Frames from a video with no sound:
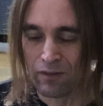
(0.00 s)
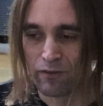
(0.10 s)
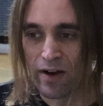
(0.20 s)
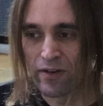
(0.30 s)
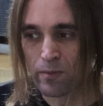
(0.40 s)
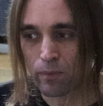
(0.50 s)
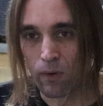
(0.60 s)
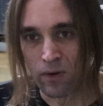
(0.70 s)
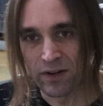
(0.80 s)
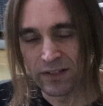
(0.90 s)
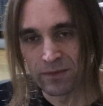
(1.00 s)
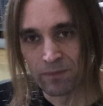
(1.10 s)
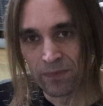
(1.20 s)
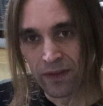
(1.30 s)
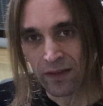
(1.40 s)
very important,
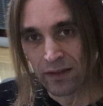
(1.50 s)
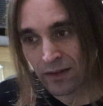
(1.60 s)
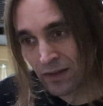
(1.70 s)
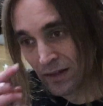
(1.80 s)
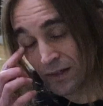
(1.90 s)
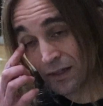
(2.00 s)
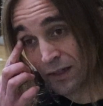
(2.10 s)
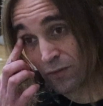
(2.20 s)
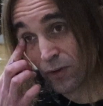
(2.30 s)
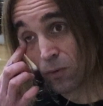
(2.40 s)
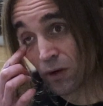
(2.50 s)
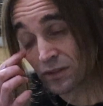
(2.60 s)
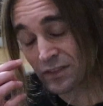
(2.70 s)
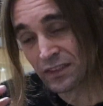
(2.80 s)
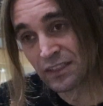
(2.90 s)
if you
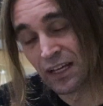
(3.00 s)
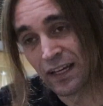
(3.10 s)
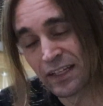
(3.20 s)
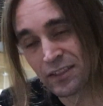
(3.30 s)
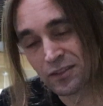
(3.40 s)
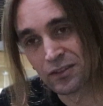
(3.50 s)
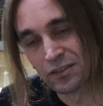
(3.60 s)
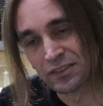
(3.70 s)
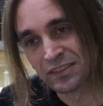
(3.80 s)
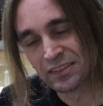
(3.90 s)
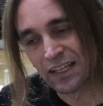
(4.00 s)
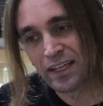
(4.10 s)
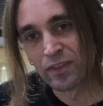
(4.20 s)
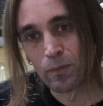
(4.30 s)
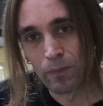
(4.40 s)
want the delay to
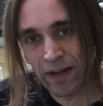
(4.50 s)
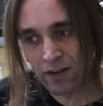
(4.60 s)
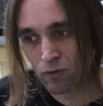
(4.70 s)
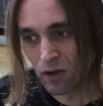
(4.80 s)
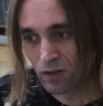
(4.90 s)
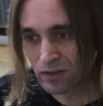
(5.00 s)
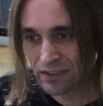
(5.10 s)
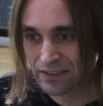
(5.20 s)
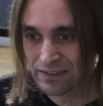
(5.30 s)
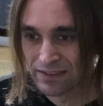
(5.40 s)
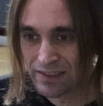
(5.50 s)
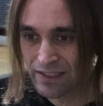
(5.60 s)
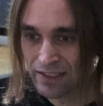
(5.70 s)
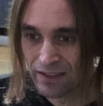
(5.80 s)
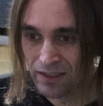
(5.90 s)
stay in the background, is
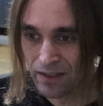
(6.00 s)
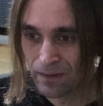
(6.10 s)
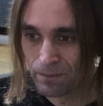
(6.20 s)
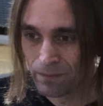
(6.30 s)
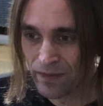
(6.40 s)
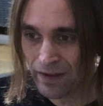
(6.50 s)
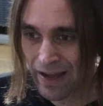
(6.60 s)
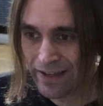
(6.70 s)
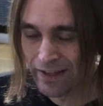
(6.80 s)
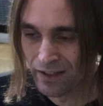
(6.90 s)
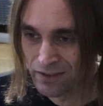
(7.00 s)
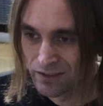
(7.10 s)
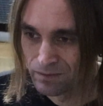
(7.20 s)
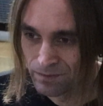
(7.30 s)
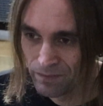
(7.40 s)
the high cut.
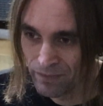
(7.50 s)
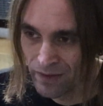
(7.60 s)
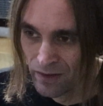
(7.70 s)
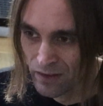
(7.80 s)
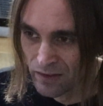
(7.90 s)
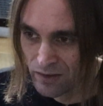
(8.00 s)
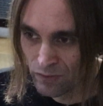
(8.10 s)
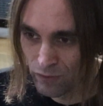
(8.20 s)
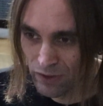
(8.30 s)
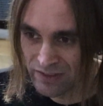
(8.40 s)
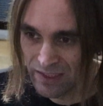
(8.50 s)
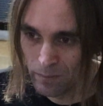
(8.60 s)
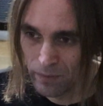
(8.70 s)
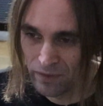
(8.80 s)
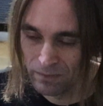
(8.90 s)
So for
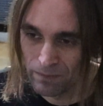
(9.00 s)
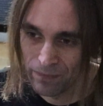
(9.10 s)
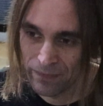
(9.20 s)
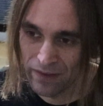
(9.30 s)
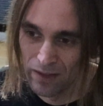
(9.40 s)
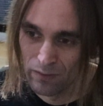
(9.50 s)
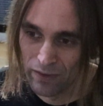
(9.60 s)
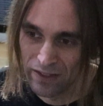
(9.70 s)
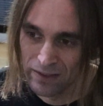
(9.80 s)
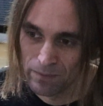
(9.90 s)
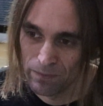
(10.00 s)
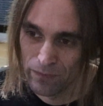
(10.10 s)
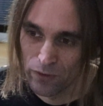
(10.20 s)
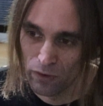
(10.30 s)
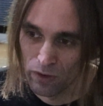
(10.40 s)
example, if I
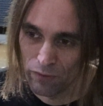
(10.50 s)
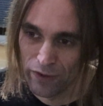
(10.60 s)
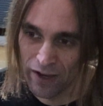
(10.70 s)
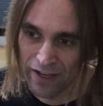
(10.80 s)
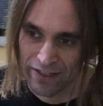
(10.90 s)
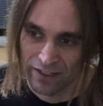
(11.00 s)
turn off the high